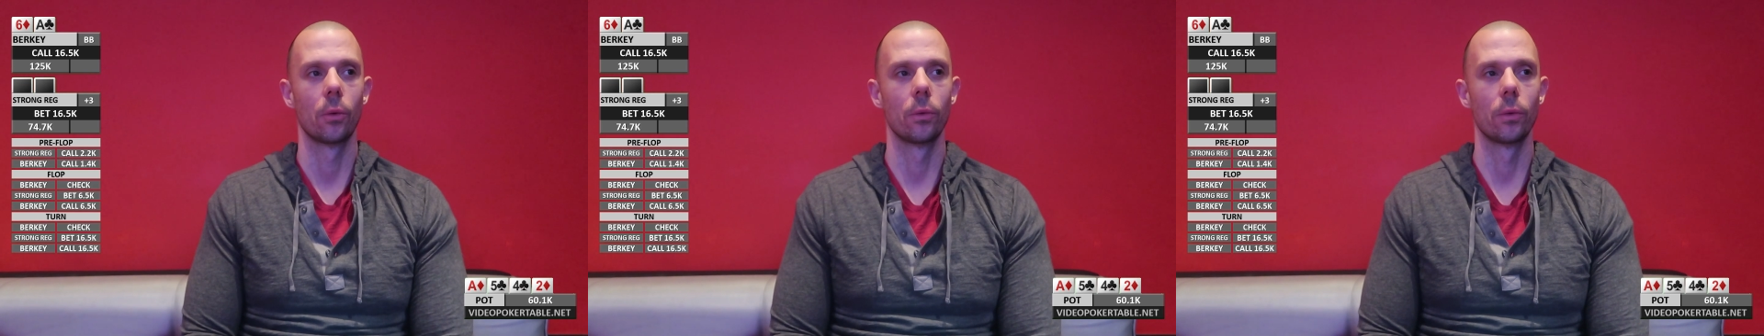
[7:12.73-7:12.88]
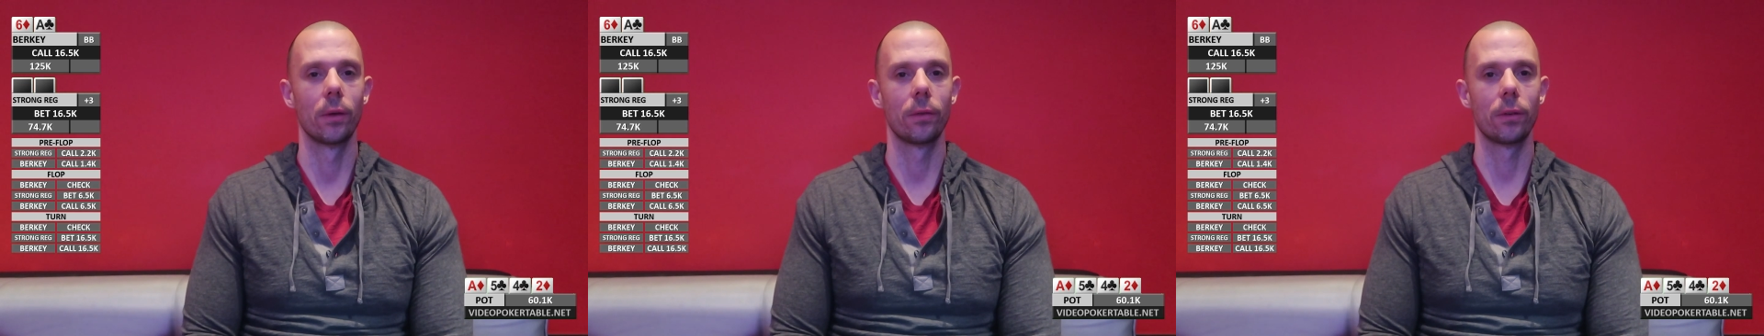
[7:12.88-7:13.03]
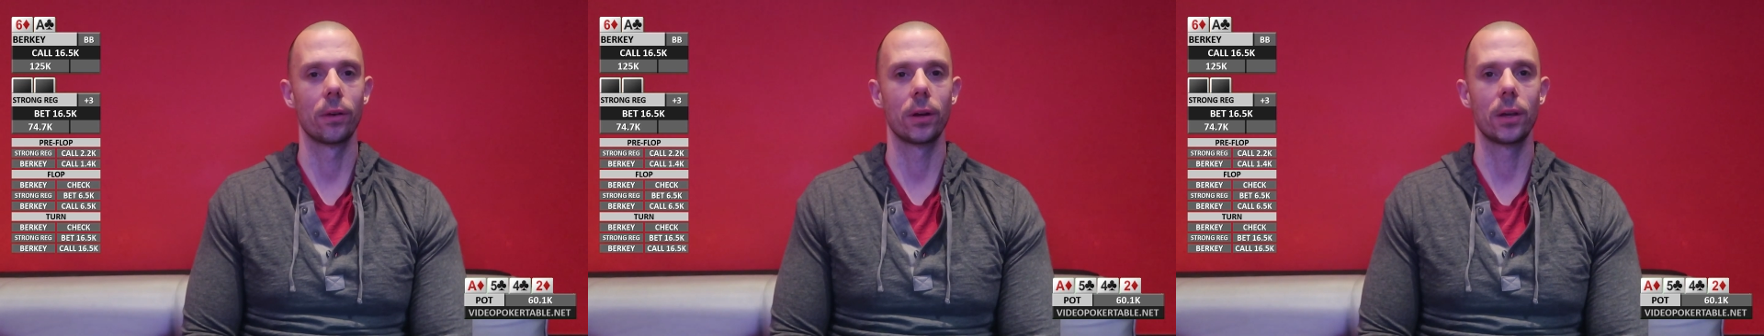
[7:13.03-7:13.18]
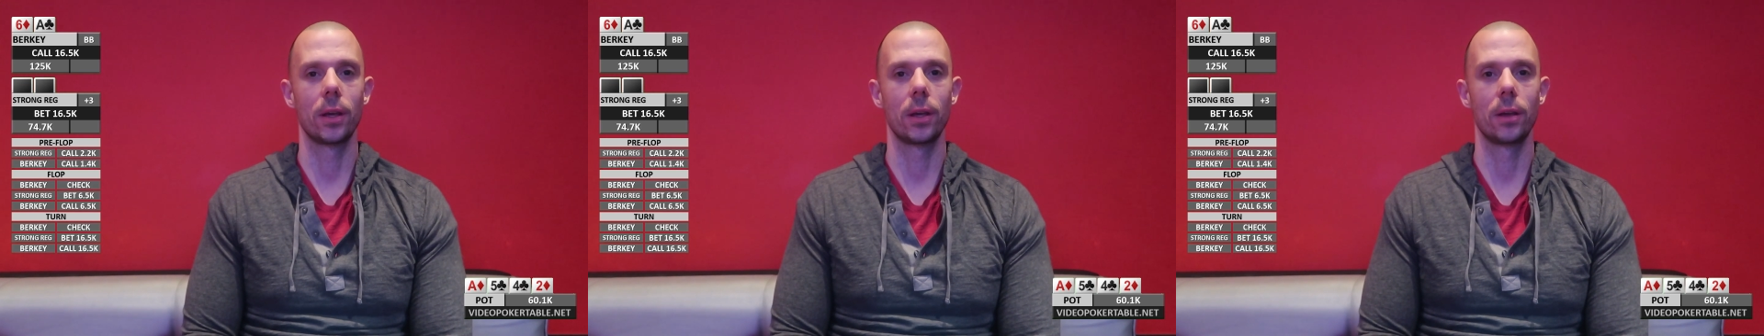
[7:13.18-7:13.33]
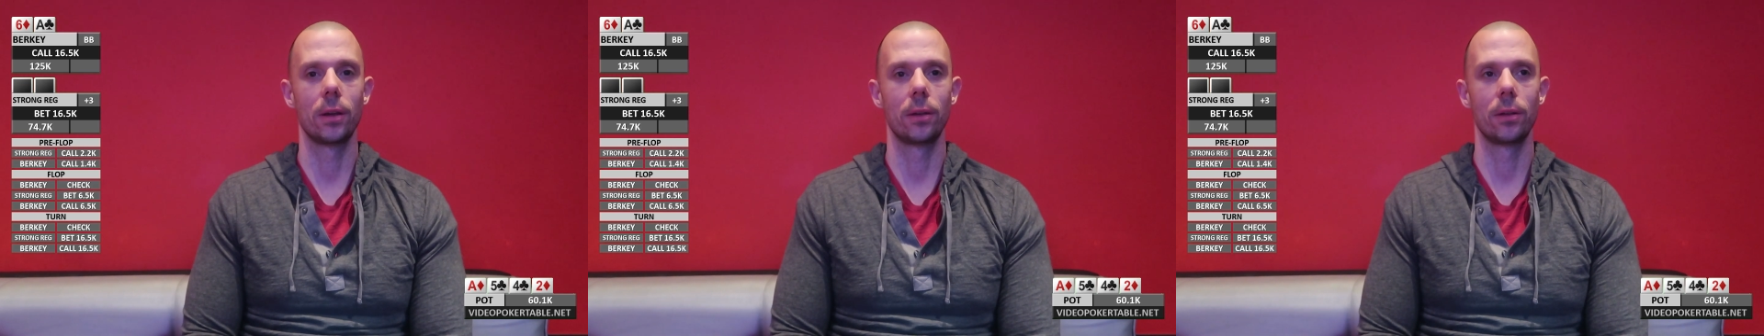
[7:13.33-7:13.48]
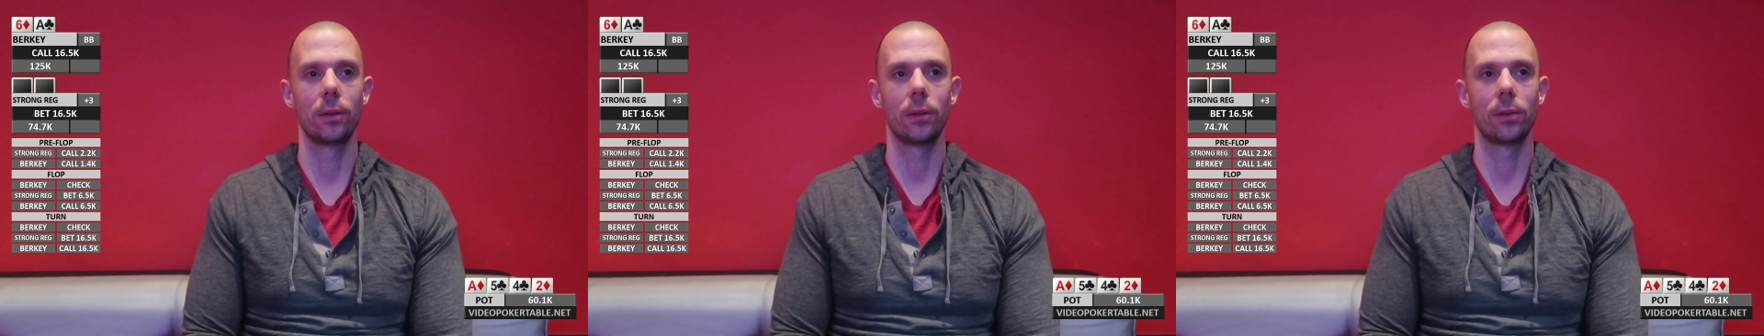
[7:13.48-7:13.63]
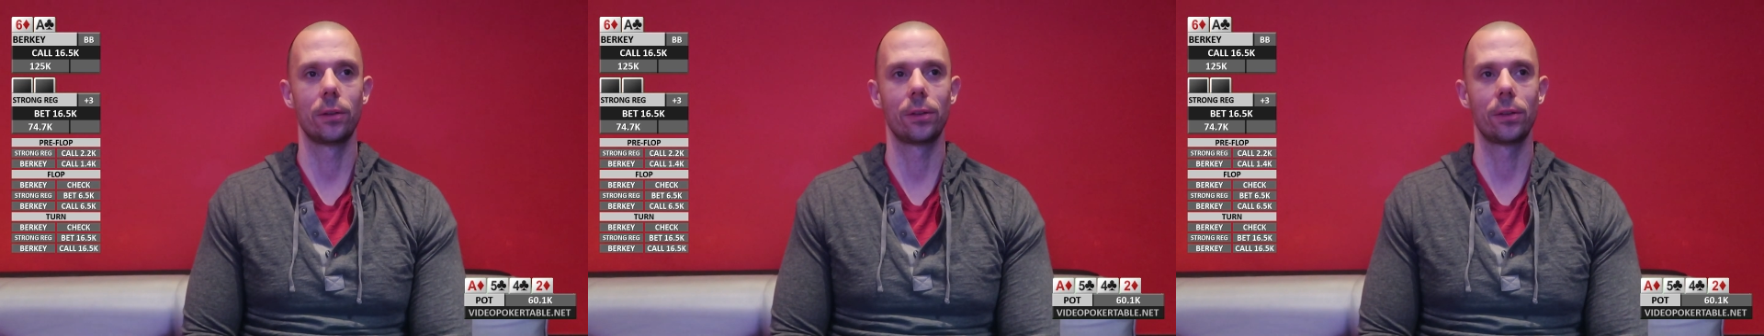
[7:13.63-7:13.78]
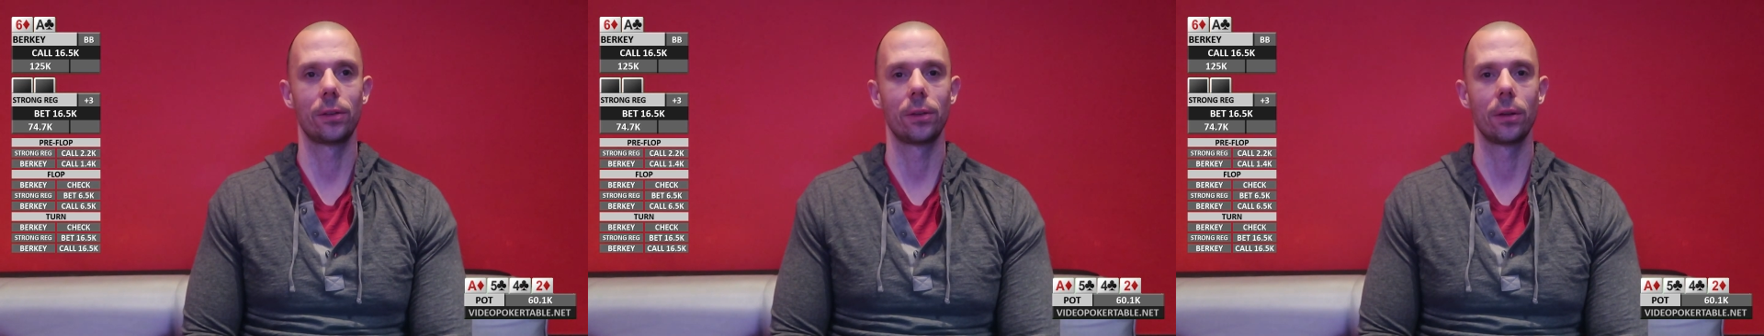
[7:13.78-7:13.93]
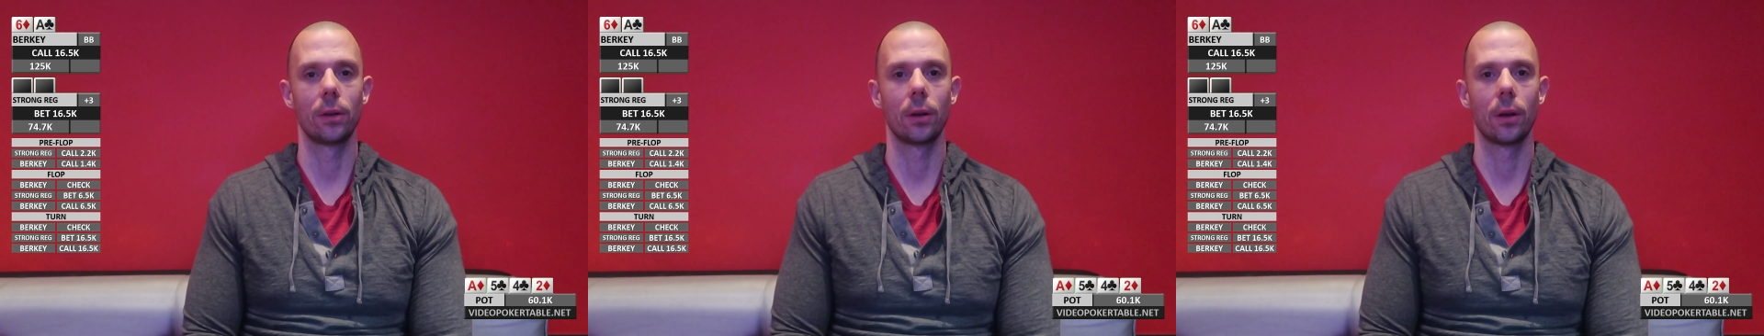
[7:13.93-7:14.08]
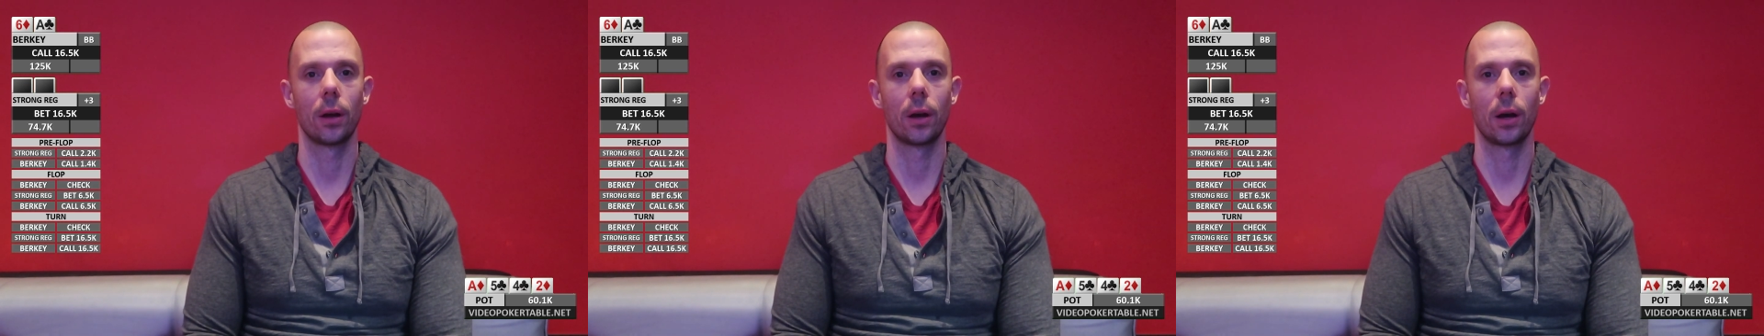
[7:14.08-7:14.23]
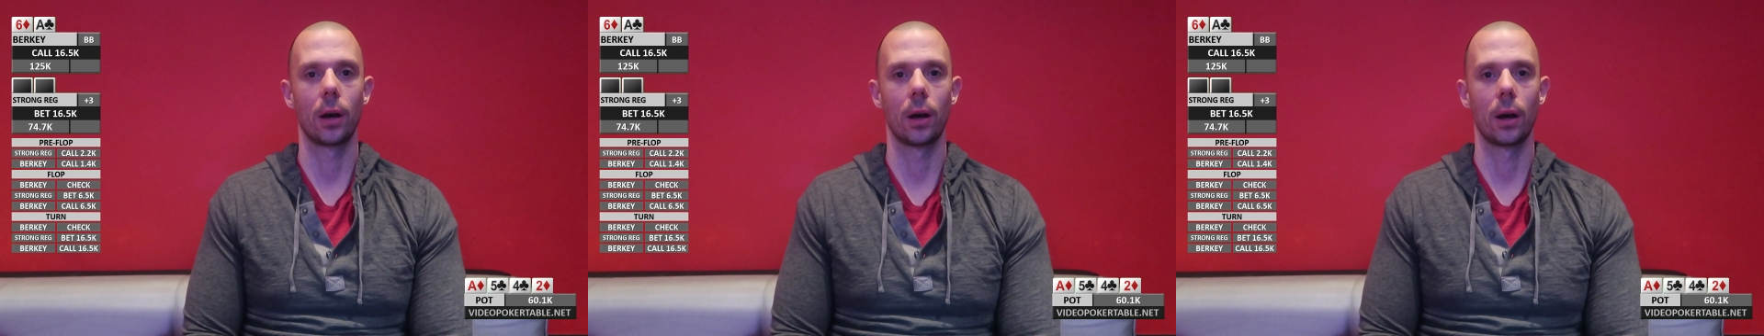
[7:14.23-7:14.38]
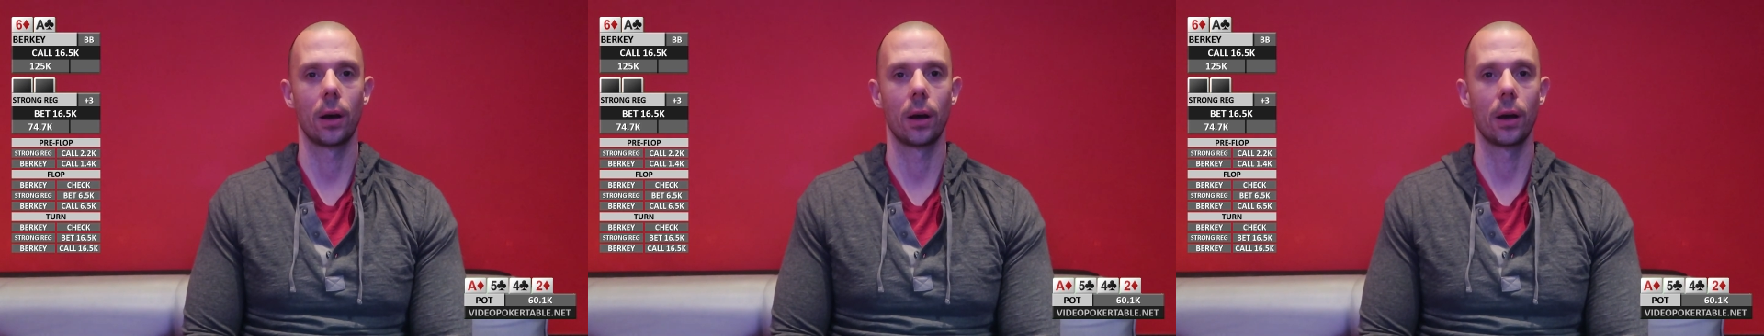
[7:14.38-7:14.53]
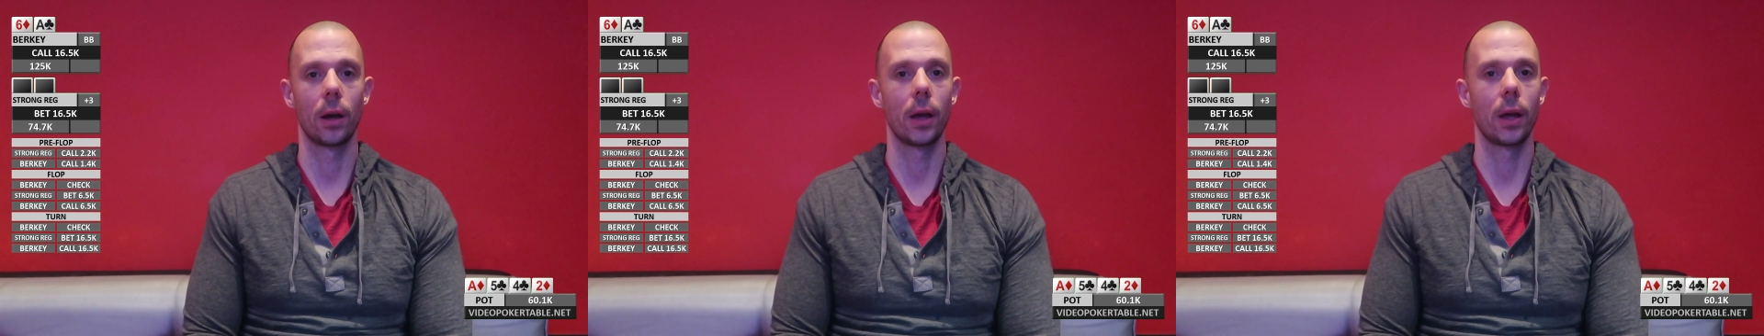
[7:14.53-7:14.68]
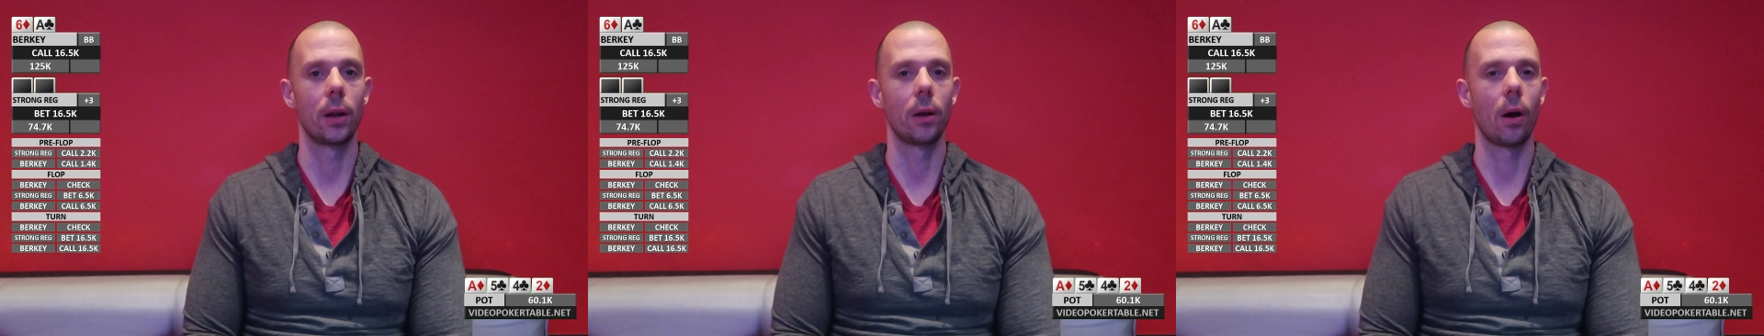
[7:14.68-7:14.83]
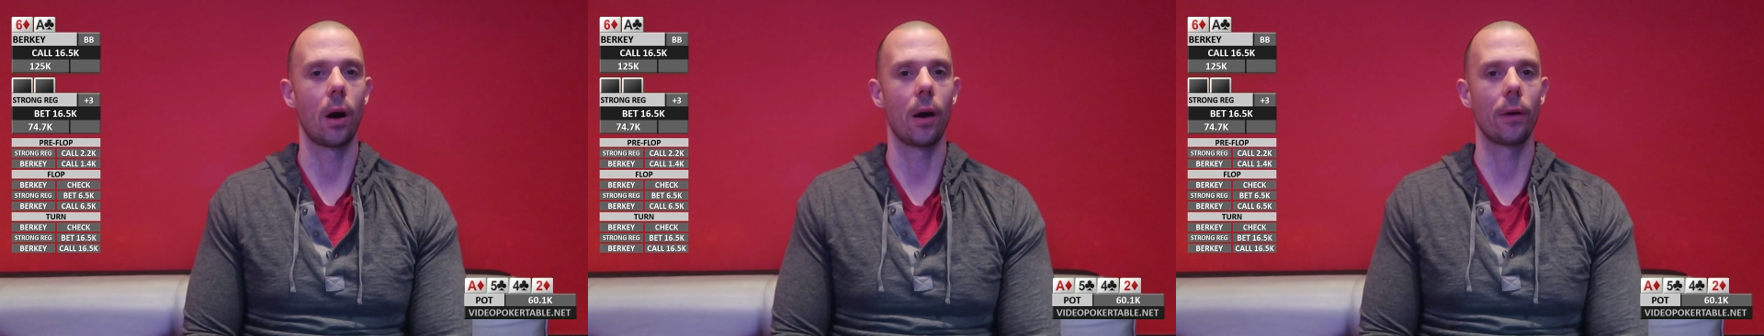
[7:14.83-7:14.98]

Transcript: River is an